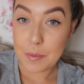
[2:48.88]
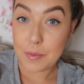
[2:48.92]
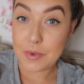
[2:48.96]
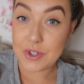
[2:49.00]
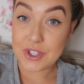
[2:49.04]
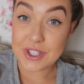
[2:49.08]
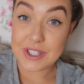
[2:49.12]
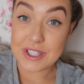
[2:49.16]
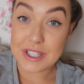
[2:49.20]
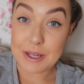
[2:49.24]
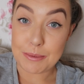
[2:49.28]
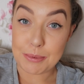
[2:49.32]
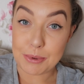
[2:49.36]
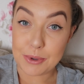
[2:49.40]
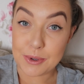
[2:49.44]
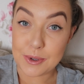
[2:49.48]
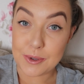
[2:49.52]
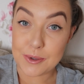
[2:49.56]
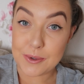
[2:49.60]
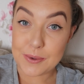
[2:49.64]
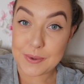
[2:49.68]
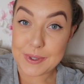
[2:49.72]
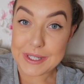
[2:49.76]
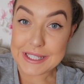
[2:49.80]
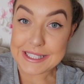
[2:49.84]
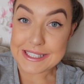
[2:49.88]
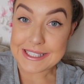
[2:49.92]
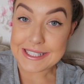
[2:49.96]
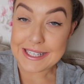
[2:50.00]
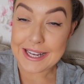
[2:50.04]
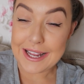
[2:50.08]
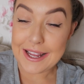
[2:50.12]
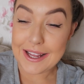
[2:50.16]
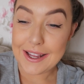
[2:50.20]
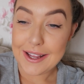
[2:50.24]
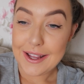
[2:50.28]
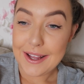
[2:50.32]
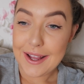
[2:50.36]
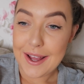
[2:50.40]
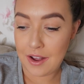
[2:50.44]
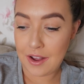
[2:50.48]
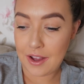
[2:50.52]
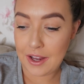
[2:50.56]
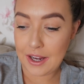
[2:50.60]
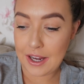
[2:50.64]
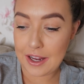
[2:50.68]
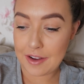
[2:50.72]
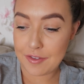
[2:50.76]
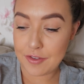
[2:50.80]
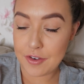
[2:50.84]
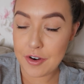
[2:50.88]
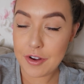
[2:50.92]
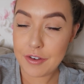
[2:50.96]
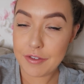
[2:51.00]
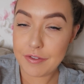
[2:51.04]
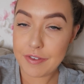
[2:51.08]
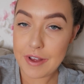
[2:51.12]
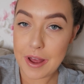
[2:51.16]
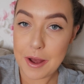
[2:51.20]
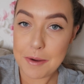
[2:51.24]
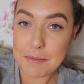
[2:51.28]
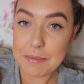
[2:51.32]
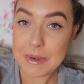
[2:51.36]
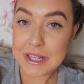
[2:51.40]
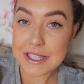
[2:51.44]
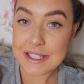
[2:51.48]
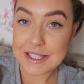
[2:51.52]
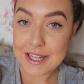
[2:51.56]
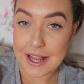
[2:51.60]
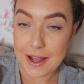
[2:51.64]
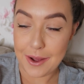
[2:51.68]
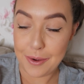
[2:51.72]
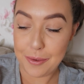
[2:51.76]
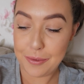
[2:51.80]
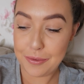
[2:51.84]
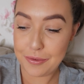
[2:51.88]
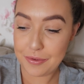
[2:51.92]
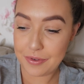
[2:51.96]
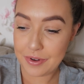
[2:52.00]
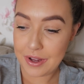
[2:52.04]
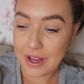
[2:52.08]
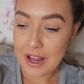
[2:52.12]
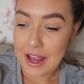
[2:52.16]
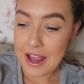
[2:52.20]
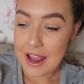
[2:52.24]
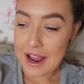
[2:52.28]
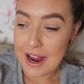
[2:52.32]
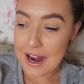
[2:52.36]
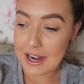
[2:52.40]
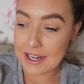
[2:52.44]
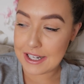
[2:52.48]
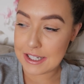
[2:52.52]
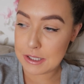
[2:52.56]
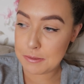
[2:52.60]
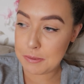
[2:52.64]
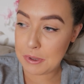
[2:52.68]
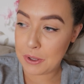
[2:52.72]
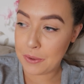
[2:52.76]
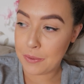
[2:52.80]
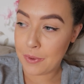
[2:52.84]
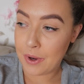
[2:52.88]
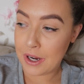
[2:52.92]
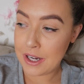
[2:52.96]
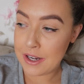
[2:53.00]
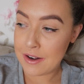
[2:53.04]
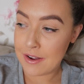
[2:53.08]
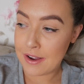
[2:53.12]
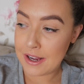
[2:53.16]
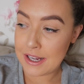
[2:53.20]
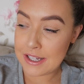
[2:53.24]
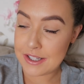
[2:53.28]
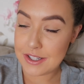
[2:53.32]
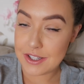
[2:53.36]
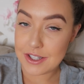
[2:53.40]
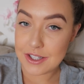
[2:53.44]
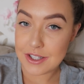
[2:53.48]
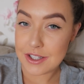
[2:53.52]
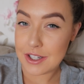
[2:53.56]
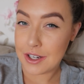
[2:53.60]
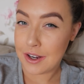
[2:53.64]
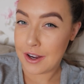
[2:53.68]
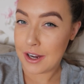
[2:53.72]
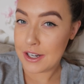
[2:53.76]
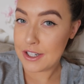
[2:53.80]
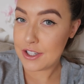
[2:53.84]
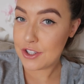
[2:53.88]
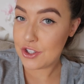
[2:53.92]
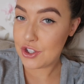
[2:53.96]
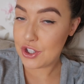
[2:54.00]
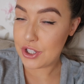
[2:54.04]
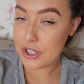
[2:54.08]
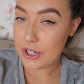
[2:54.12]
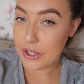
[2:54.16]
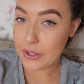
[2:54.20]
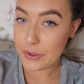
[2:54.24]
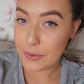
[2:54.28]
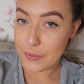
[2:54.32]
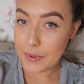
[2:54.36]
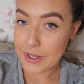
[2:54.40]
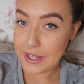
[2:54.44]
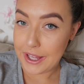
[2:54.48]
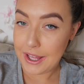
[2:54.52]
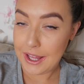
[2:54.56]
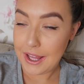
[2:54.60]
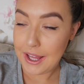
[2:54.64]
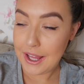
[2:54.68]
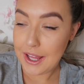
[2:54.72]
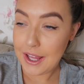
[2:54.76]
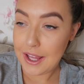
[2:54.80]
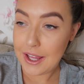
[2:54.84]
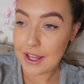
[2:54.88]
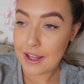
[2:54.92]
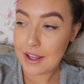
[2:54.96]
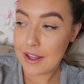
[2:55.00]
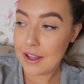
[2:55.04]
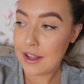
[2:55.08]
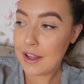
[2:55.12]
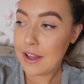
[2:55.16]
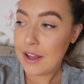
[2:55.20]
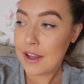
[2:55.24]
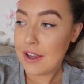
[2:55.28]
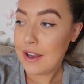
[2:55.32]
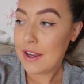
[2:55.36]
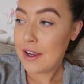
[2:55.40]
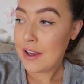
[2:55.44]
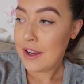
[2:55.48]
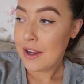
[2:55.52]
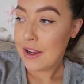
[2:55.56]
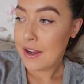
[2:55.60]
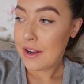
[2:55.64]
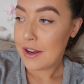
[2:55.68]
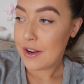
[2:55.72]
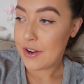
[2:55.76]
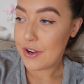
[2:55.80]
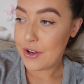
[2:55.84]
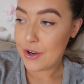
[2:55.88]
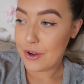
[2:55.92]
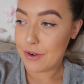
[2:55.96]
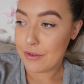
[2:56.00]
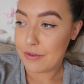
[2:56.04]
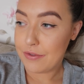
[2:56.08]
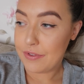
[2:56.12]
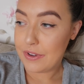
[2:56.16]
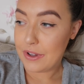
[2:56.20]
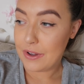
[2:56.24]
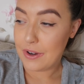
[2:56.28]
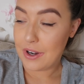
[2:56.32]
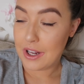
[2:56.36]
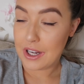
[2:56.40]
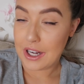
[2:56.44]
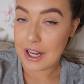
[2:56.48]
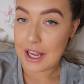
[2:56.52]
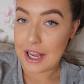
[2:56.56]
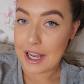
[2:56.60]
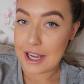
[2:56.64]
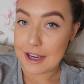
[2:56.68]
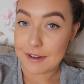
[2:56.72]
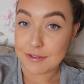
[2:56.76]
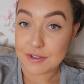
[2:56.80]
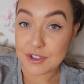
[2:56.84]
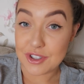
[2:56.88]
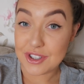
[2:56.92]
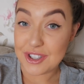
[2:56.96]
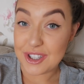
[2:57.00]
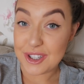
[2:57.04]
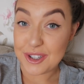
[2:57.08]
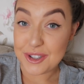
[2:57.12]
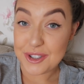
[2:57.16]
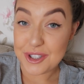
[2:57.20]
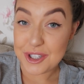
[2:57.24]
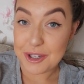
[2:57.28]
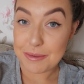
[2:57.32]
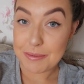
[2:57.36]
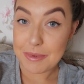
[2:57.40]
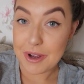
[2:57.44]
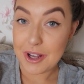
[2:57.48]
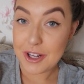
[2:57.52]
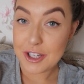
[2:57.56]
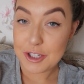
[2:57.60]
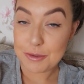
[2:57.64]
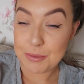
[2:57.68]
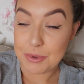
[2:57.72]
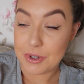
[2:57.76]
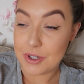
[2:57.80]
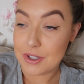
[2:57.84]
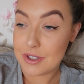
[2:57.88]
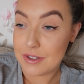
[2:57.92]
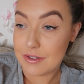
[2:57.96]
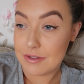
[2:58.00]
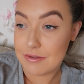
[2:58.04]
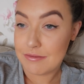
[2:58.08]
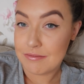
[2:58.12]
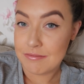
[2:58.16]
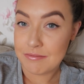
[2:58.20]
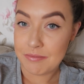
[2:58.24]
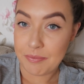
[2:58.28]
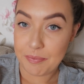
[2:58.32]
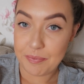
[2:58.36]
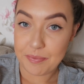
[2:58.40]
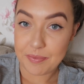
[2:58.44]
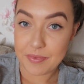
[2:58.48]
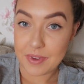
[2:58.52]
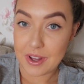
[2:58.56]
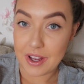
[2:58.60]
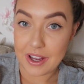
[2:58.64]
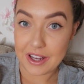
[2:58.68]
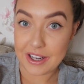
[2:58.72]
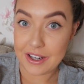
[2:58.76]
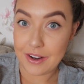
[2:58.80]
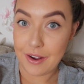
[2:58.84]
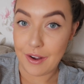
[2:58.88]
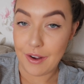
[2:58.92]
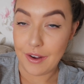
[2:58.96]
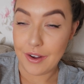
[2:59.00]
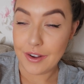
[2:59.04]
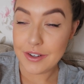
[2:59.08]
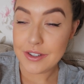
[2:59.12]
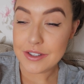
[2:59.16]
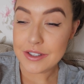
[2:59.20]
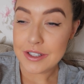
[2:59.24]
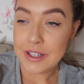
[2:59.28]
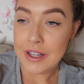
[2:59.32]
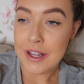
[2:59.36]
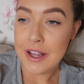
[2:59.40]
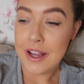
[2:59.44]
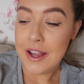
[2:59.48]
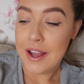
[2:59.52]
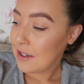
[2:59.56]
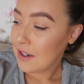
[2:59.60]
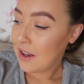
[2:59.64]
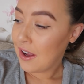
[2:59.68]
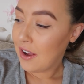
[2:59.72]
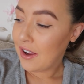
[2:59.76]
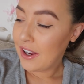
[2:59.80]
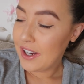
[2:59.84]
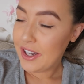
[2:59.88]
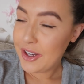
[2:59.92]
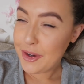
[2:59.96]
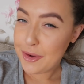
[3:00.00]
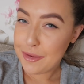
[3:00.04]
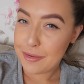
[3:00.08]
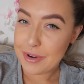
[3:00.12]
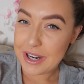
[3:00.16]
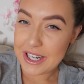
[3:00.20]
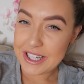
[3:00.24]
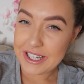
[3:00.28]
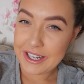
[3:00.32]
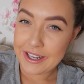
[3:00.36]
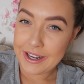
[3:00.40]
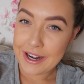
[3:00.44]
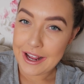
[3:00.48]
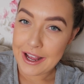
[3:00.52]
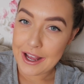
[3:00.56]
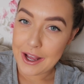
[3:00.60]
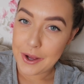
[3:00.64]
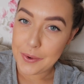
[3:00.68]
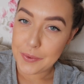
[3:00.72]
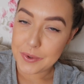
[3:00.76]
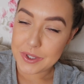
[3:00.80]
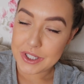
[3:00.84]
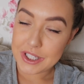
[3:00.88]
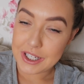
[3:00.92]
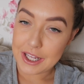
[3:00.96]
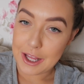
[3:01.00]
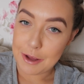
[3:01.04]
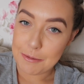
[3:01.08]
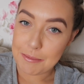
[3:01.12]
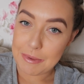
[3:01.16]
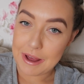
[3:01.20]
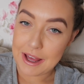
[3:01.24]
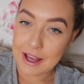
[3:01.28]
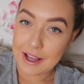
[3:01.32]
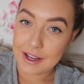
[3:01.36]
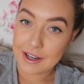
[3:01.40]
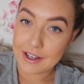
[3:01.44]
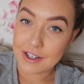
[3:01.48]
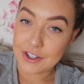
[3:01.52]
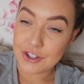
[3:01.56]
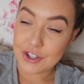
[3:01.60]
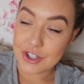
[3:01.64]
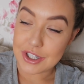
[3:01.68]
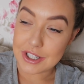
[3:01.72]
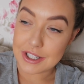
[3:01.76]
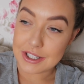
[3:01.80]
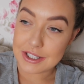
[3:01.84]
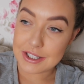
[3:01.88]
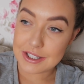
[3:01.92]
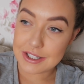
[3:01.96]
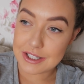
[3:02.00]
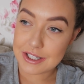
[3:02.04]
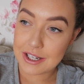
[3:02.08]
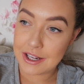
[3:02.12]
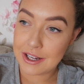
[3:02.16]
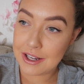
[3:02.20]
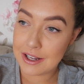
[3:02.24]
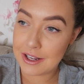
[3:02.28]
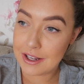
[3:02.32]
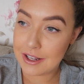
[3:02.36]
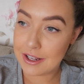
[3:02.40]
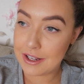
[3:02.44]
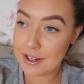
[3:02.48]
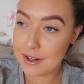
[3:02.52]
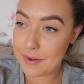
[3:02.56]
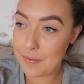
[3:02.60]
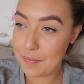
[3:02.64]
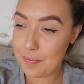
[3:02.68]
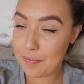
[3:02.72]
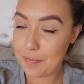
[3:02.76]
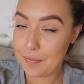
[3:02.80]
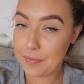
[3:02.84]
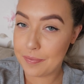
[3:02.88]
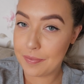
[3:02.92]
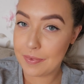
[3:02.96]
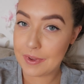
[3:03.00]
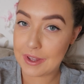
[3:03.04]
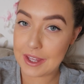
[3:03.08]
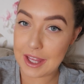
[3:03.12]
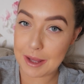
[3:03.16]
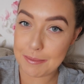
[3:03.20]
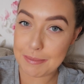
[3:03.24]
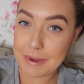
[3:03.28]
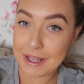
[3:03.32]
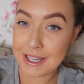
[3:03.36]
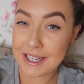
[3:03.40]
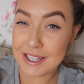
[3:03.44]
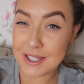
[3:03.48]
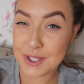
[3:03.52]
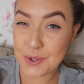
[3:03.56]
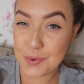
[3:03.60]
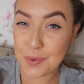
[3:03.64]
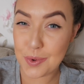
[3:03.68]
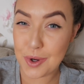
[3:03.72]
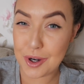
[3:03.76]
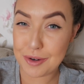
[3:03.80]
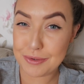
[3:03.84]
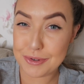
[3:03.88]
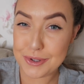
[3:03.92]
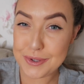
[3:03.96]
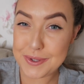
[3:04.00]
Which is typical, isn't it? I have not felt myself and it's been quite nice just to kind of chill here, not feel like I have to do too much. I can't. Kind of ready now to get back and just get back into our